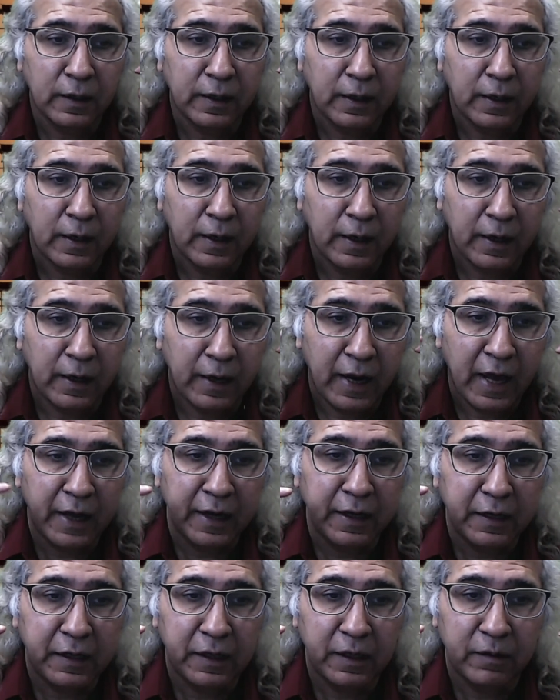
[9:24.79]

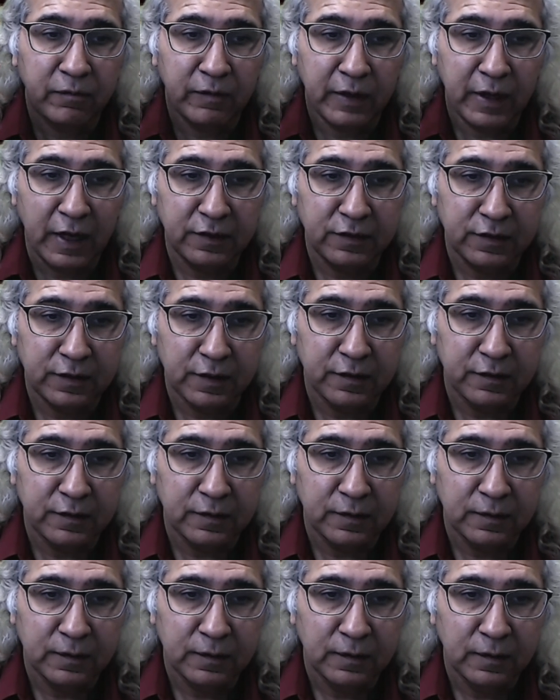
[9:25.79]
narrative nexus.
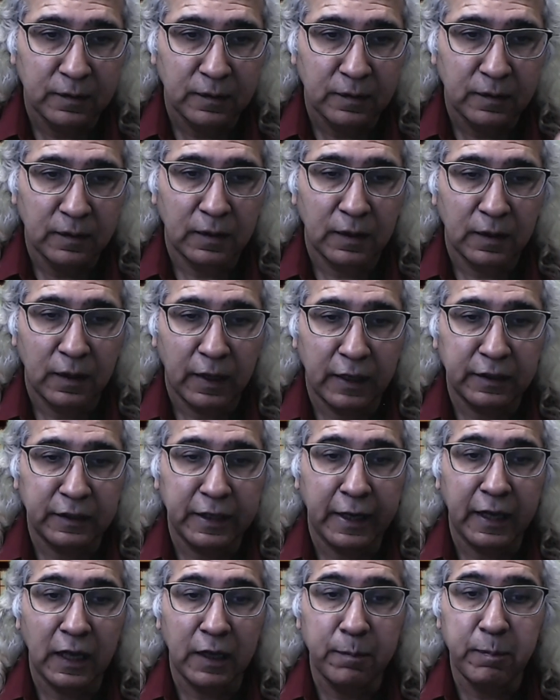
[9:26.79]
And they
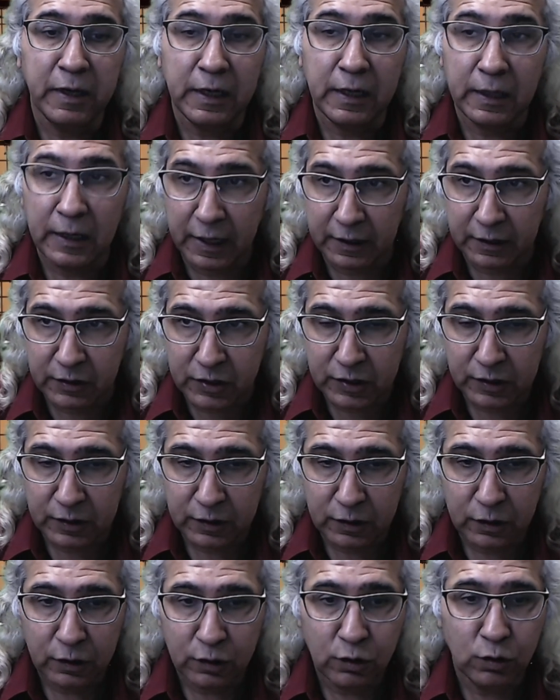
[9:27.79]
can be linked
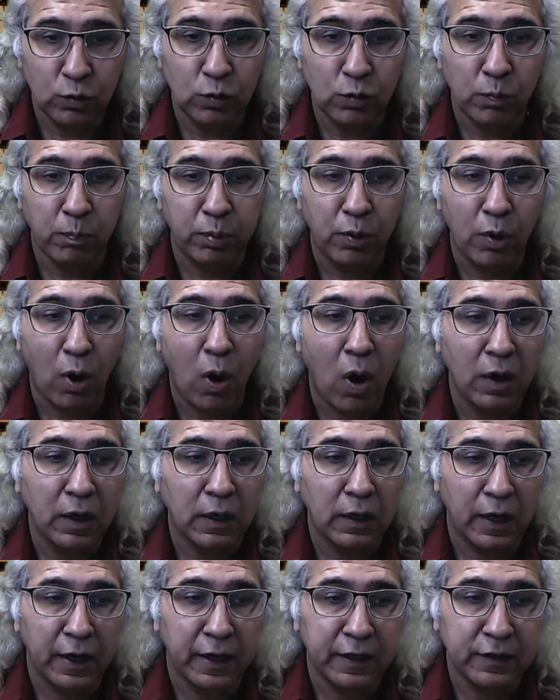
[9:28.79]
to broad
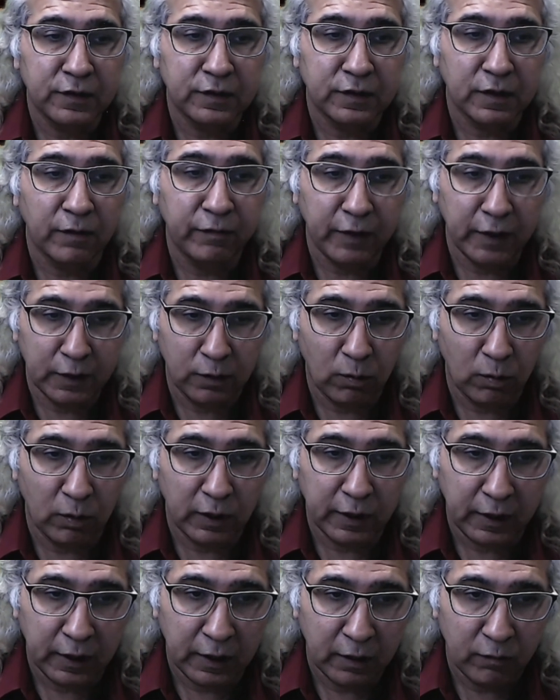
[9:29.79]
lines of
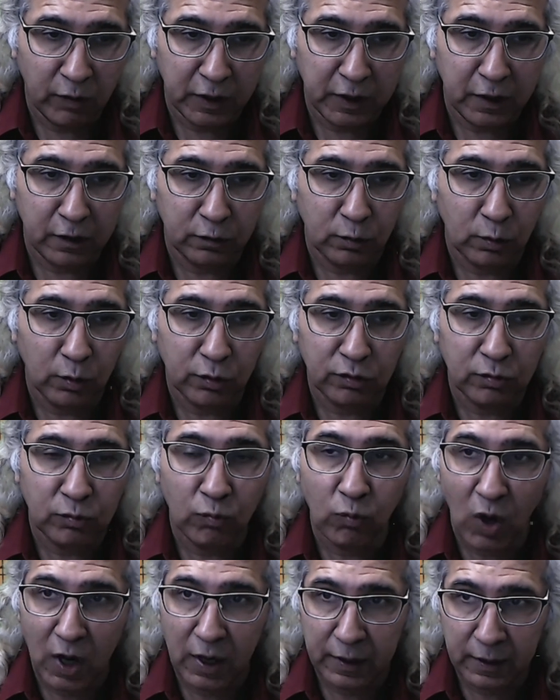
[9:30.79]
inquiry. And what are those?
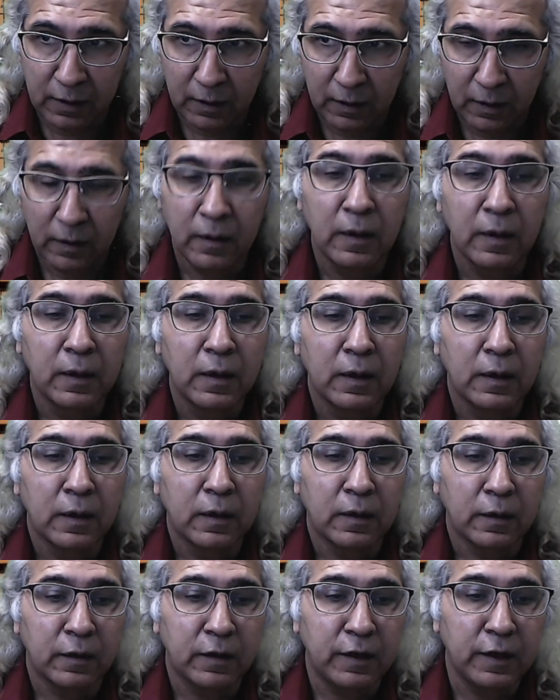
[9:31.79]
One,
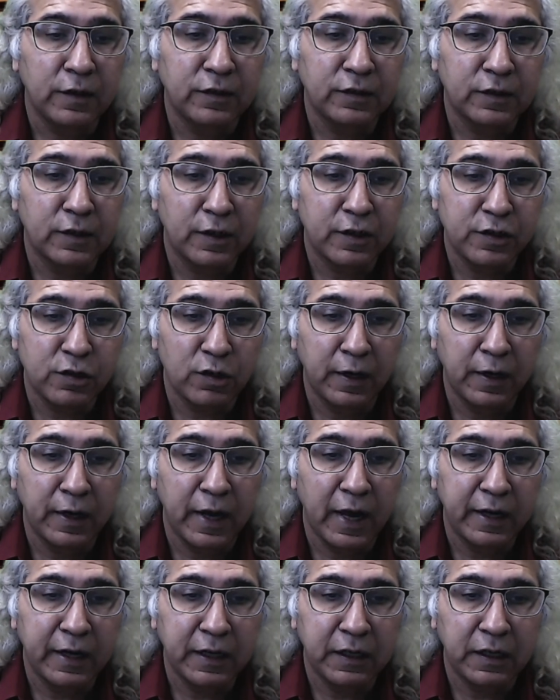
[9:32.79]
research on
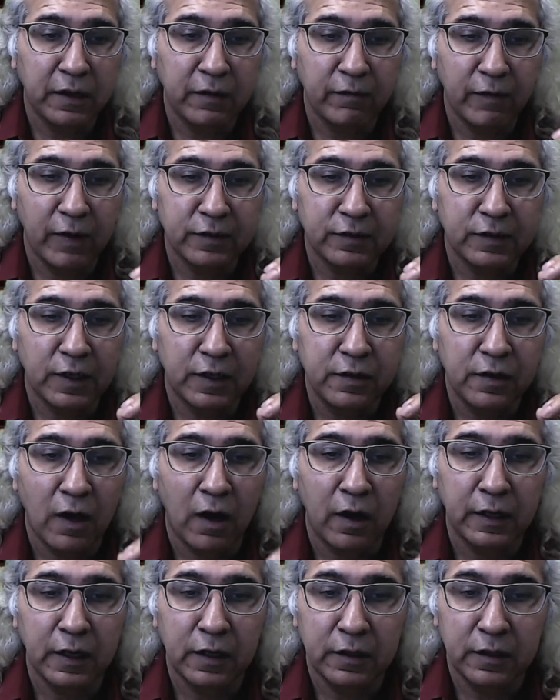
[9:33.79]
narrative as a
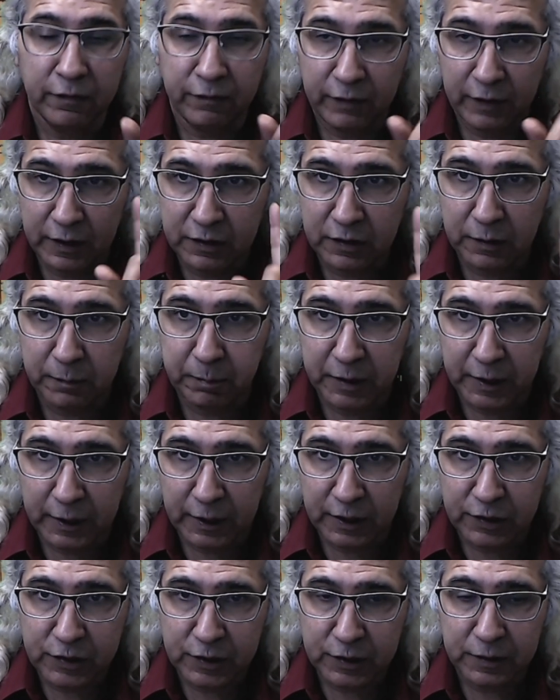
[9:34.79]
target of
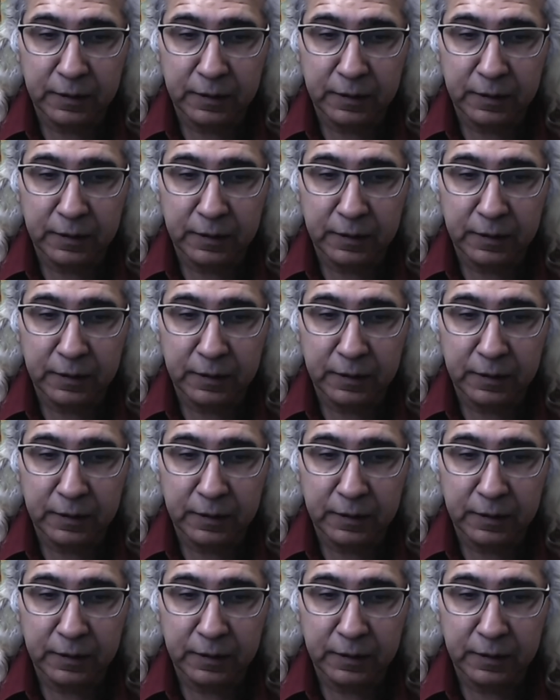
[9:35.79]
interpretation.